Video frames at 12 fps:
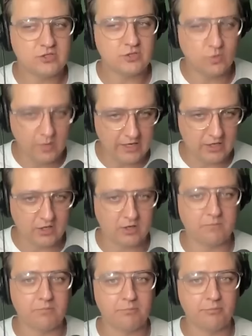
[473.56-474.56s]

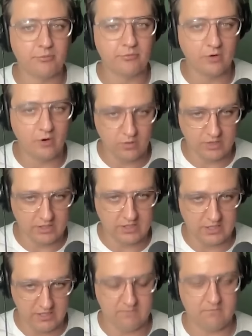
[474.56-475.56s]
Twitter broke
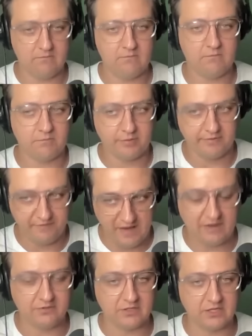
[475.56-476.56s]
him
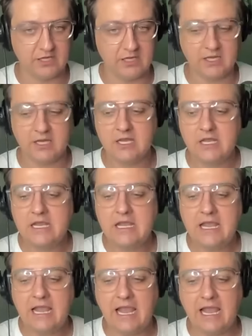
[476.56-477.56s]
profoundly,
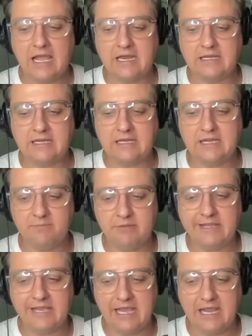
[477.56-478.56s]
and he
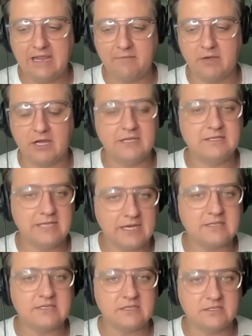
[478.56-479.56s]
became
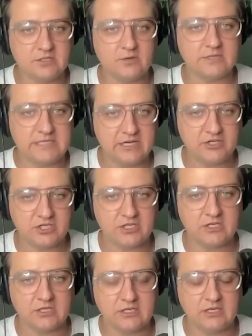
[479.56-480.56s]
addicted to
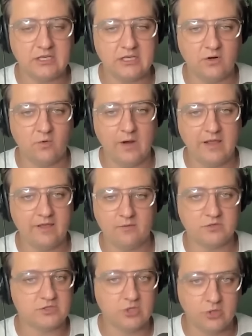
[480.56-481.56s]
attention in a way that
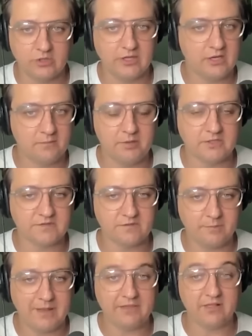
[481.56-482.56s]
was totally
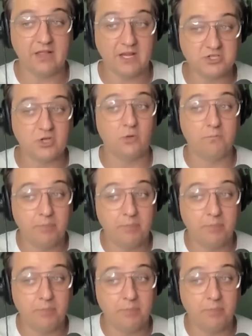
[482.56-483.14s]
compulsive and pathological,